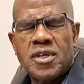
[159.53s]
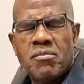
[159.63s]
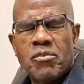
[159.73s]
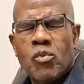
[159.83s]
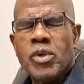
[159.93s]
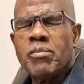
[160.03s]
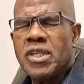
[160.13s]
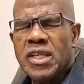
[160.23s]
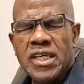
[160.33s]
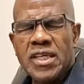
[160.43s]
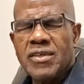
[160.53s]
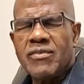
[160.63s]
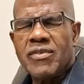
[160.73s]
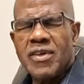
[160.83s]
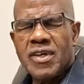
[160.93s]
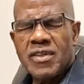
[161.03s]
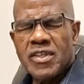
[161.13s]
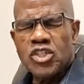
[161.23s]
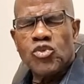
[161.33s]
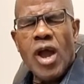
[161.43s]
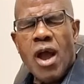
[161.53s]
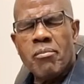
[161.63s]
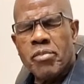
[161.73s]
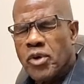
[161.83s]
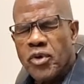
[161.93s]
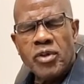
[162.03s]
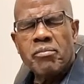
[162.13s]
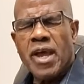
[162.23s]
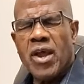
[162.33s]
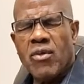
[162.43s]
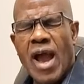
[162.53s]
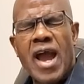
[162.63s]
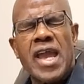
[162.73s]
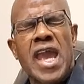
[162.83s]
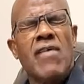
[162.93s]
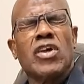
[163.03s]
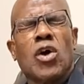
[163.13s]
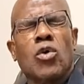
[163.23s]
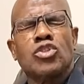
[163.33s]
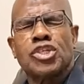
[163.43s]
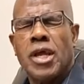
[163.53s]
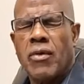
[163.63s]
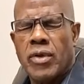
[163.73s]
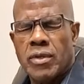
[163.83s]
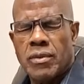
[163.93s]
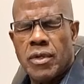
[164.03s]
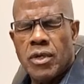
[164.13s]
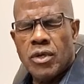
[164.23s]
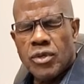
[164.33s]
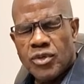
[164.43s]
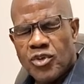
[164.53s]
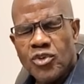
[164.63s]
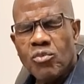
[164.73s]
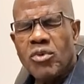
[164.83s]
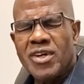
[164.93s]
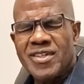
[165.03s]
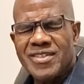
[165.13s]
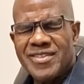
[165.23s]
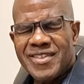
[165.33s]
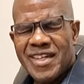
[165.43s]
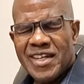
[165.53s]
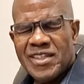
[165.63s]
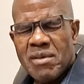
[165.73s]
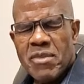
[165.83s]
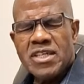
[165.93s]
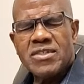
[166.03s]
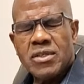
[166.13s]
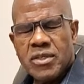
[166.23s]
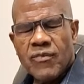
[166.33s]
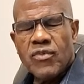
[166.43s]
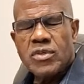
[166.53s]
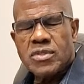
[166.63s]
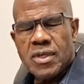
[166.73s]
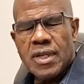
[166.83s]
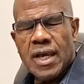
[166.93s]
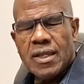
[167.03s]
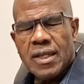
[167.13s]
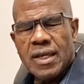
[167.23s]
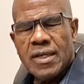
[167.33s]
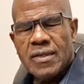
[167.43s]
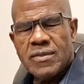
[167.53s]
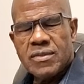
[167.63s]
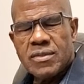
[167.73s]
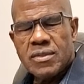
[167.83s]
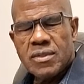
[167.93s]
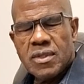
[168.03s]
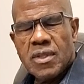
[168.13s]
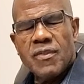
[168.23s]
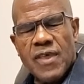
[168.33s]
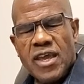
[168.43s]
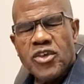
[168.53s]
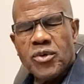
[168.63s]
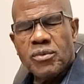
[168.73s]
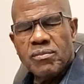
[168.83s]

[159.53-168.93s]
But we believe that you are our burden bearer, our heavy load sharer. You're the one that makes the difference in our lives. Thank you.